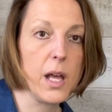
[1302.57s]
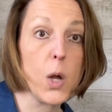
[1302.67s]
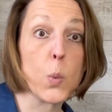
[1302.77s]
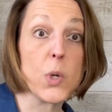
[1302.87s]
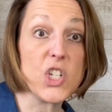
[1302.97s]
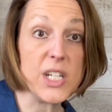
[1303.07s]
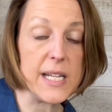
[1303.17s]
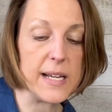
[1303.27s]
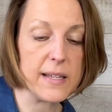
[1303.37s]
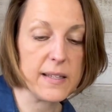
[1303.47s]

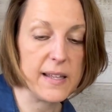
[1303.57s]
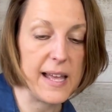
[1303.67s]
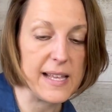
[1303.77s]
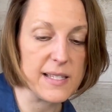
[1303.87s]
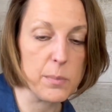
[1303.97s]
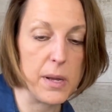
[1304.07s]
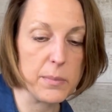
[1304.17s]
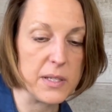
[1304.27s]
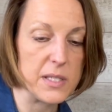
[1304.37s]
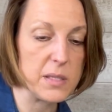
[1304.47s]
Rashida has a
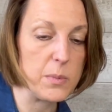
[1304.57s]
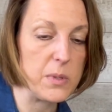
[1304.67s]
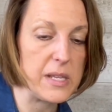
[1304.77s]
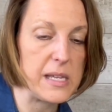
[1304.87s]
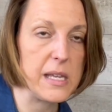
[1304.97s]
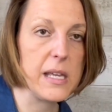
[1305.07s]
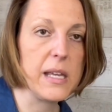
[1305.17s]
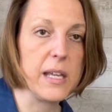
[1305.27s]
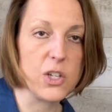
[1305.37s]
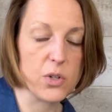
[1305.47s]
pumpkin smoothie
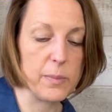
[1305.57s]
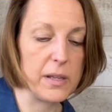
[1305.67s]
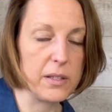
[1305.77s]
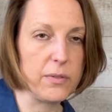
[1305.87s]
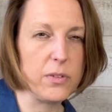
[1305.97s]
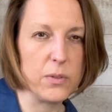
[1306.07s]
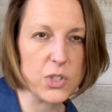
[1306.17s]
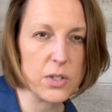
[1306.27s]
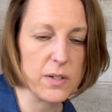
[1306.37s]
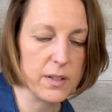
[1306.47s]
in Trim Healthy
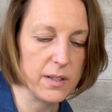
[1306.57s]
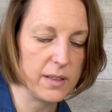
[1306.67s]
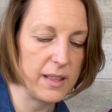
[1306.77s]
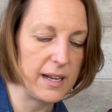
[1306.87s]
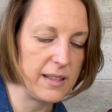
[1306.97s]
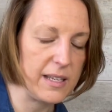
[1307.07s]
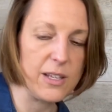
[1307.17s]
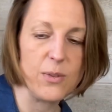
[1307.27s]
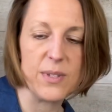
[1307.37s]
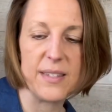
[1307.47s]
Future that I think
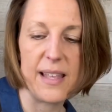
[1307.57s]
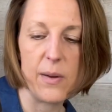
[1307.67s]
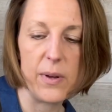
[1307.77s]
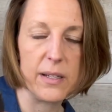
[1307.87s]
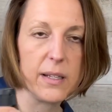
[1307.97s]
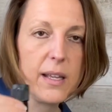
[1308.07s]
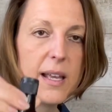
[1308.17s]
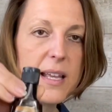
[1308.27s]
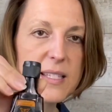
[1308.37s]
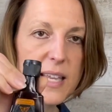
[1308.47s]
it uses that one.
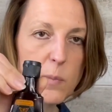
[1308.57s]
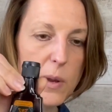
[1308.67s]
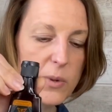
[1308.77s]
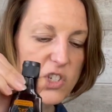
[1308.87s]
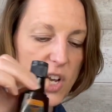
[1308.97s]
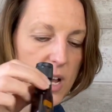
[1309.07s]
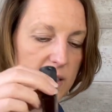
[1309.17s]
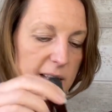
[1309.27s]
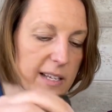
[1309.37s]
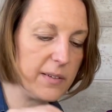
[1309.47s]
Same way with
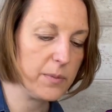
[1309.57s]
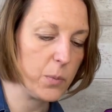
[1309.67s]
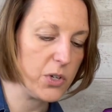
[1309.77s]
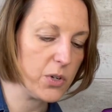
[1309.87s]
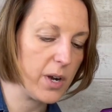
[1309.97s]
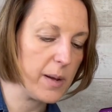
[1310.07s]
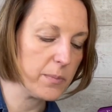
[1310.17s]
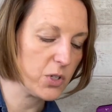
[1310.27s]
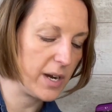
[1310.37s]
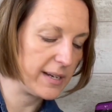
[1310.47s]
chocolate when you're
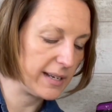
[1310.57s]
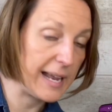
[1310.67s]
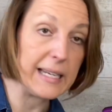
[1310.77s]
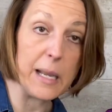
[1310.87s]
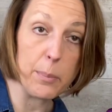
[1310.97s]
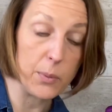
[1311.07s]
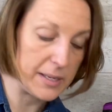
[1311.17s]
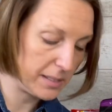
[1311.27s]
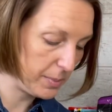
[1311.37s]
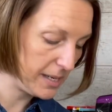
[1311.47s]
trying to lighten up a recipe.